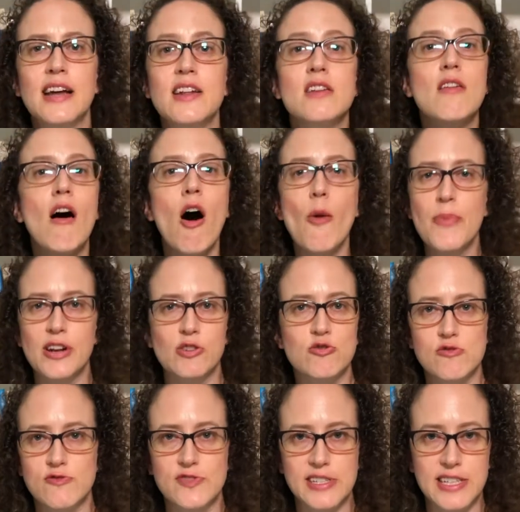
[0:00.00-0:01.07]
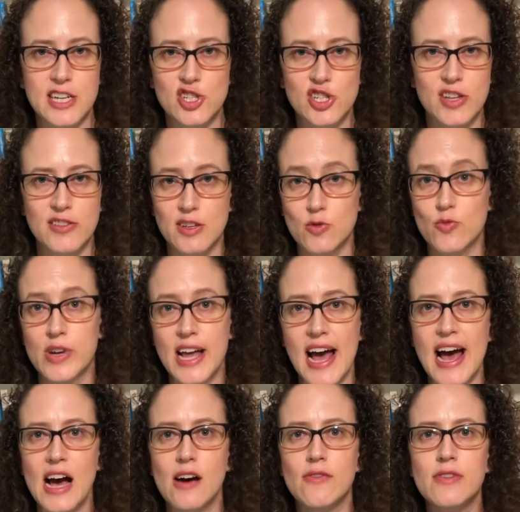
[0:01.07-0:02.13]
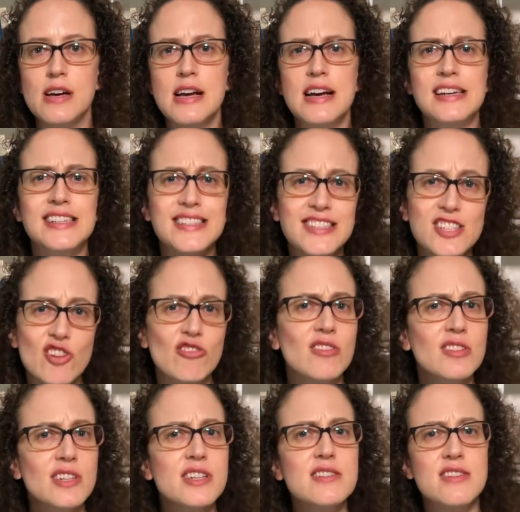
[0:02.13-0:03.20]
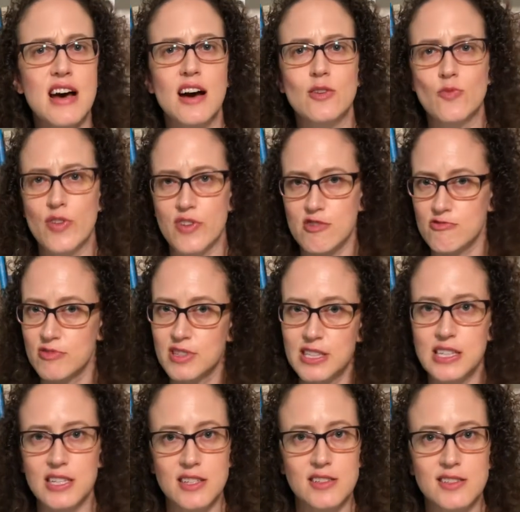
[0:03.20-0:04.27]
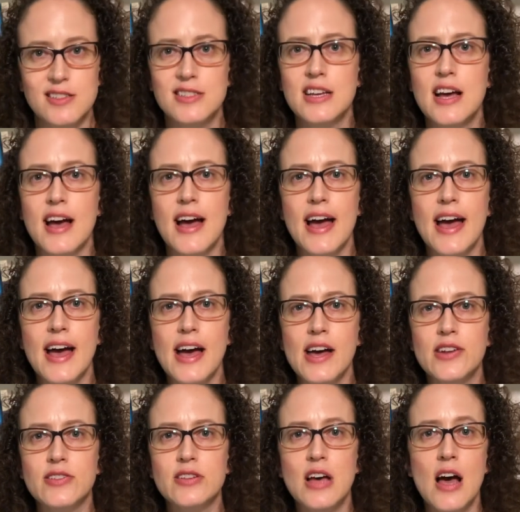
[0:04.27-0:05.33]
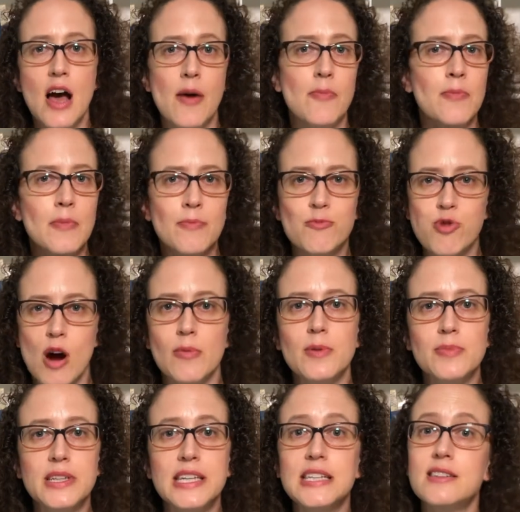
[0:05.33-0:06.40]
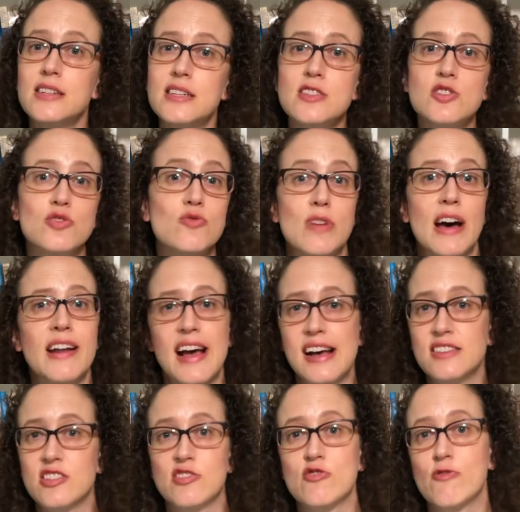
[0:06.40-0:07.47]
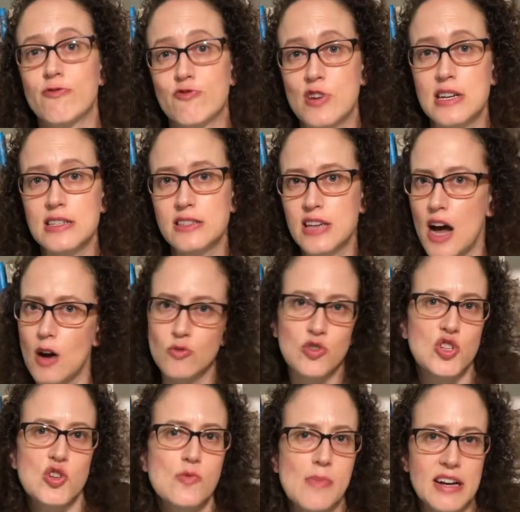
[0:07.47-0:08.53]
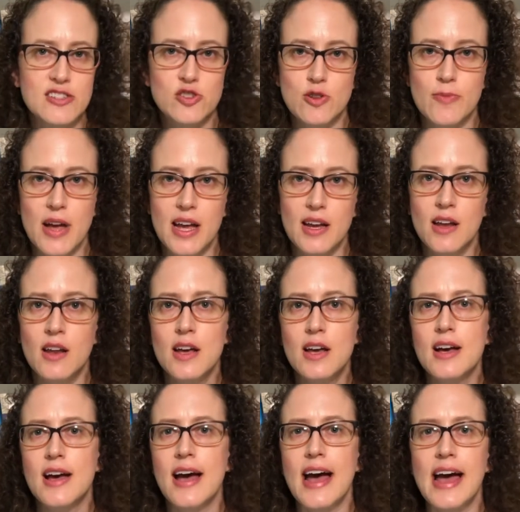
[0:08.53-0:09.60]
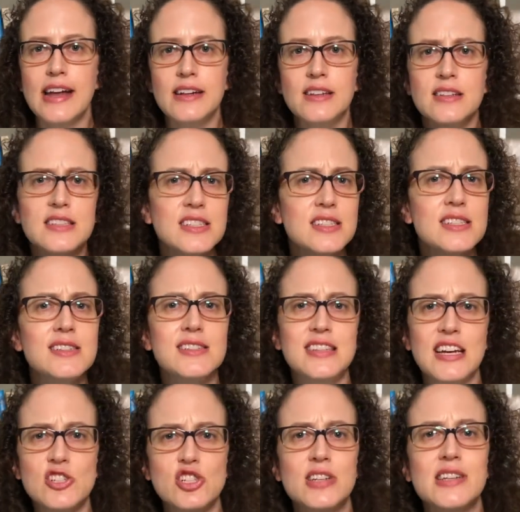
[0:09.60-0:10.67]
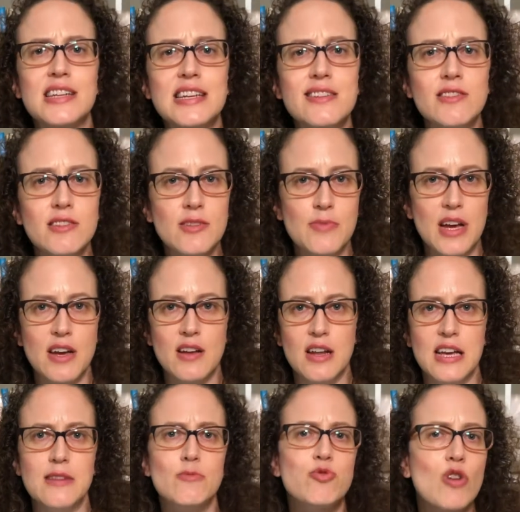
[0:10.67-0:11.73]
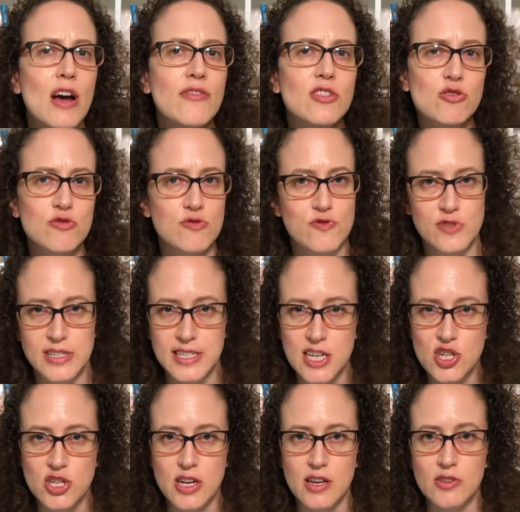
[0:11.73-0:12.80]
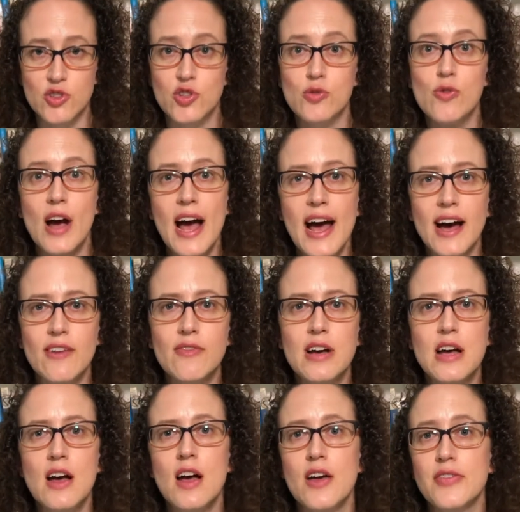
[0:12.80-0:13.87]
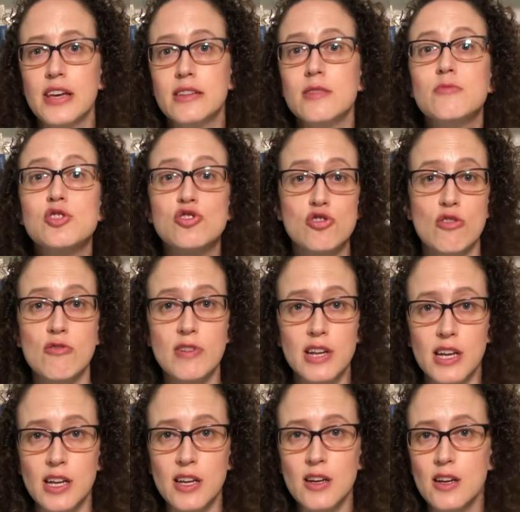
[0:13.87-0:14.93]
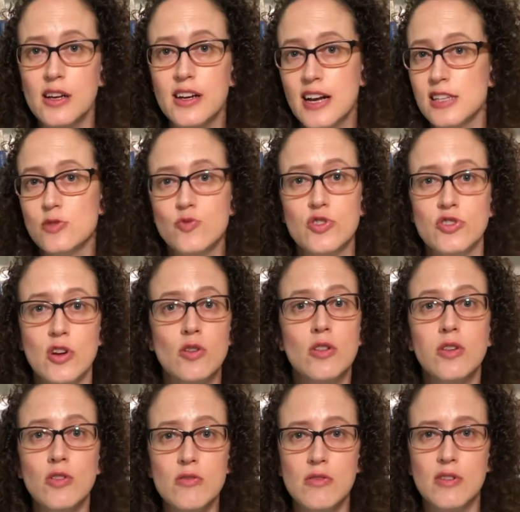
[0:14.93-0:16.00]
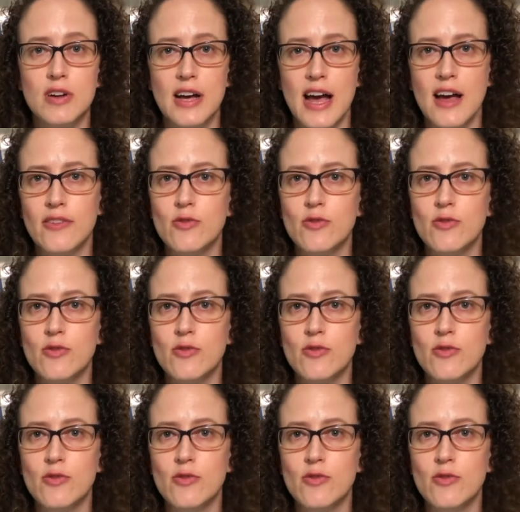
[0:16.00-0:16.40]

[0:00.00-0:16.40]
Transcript: an open conversation that we have, certainly not with our teens. And probably teens do not ask their friends, how do you masturbate? And this is such an intimate and private conversation to have that the majority, guess where they look and to